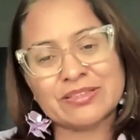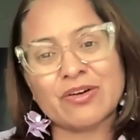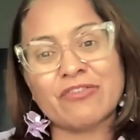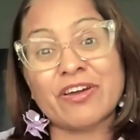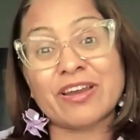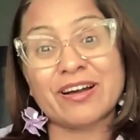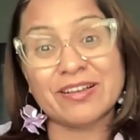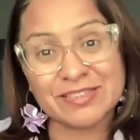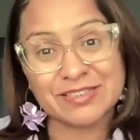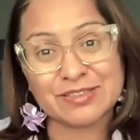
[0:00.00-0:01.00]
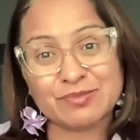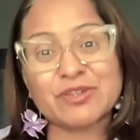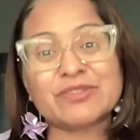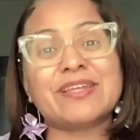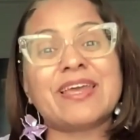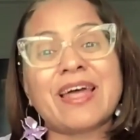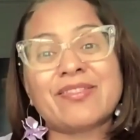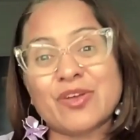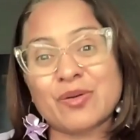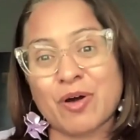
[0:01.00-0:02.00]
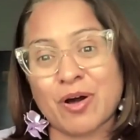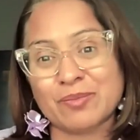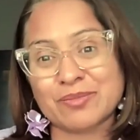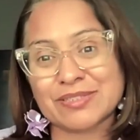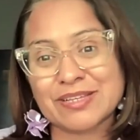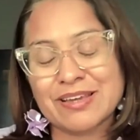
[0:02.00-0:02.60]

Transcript: of her cousins because they had their moms.